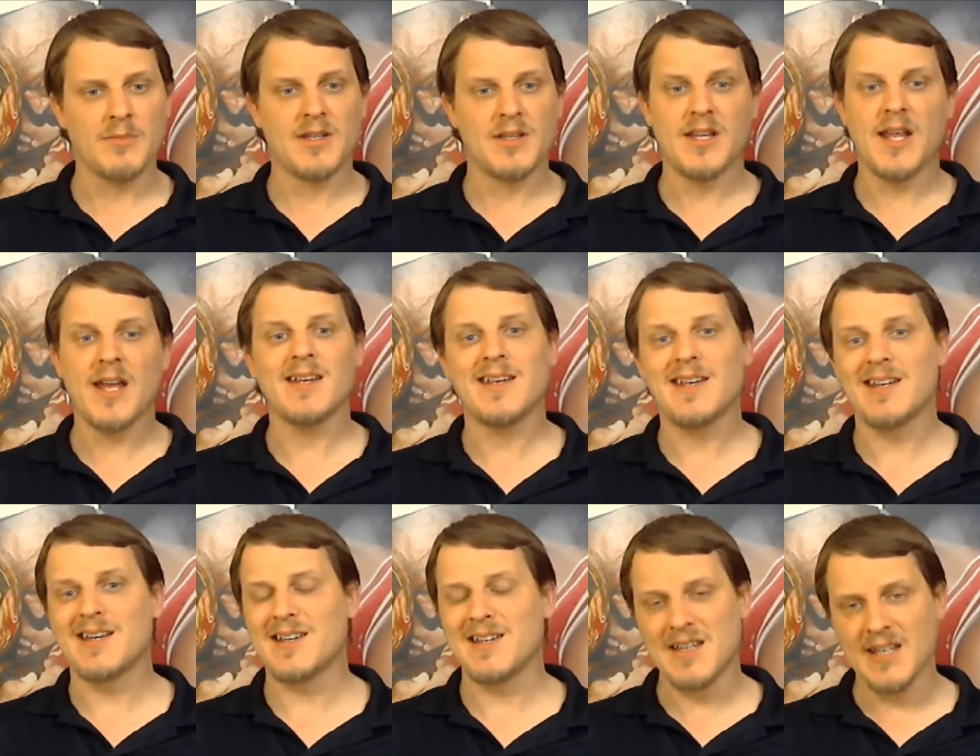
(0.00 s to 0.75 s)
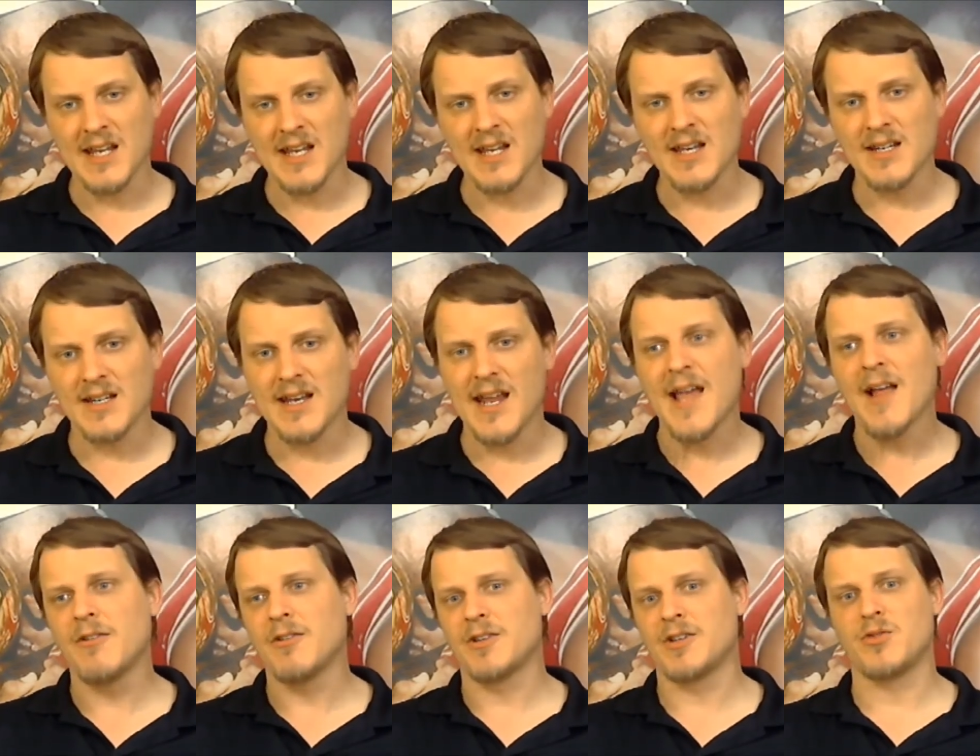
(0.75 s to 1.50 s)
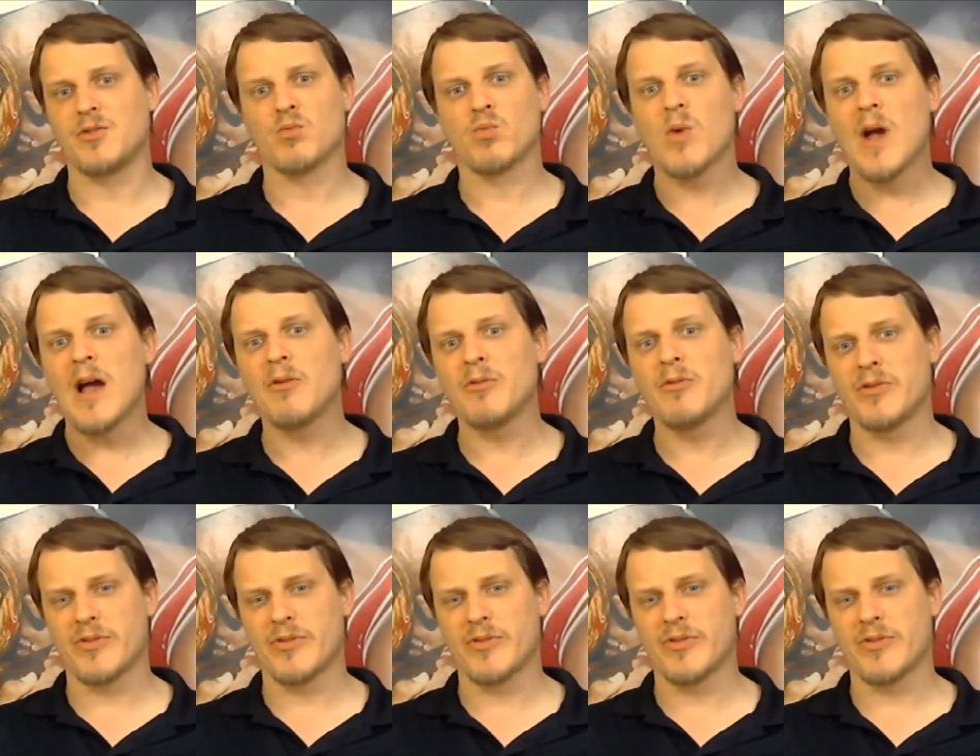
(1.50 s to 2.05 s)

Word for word: And then getting Keenan Allen in round